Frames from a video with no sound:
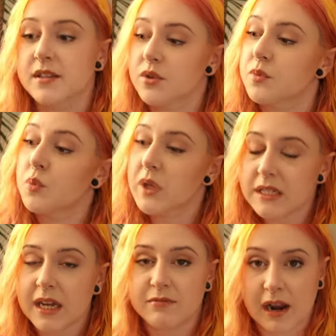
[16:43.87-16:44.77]
So we will
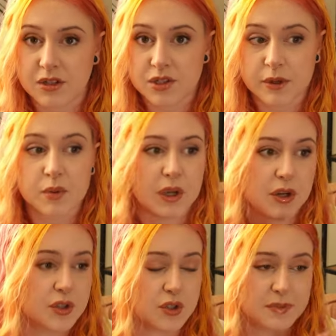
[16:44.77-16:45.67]
get around to it. We
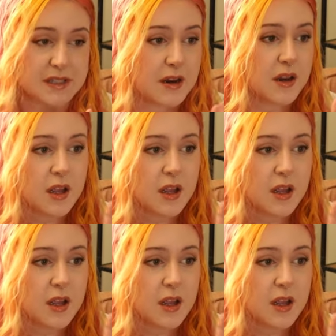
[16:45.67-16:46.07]
100%.